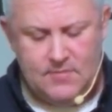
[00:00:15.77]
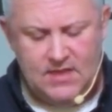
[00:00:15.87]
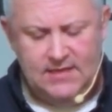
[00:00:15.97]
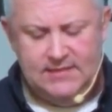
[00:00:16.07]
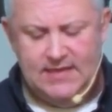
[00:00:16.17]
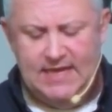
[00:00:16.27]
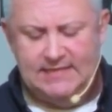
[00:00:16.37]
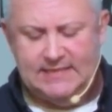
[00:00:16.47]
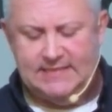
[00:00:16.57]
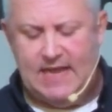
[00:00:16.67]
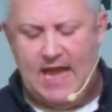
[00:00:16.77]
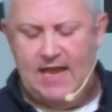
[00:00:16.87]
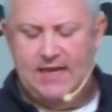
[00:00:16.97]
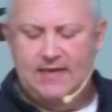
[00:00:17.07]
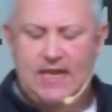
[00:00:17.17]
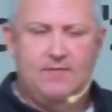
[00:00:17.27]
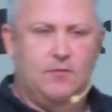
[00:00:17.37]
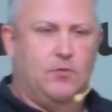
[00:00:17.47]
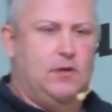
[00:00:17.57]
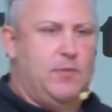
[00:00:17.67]
In today's society, David
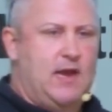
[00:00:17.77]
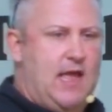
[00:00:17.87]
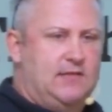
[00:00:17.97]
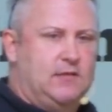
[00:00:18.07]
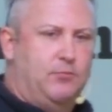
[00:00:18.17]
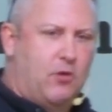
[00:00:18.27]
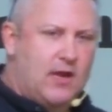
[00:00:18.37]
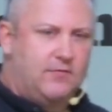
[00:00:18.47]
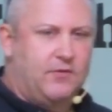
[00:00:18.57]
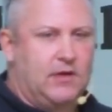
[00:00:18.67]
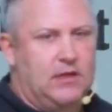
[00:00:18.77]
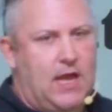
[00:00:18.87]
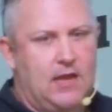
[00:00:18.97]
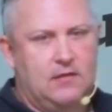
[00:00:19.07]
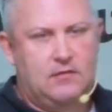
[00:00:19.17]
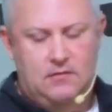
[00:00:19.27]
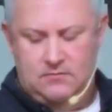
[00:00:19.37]
would have been asked to pray for Goliath,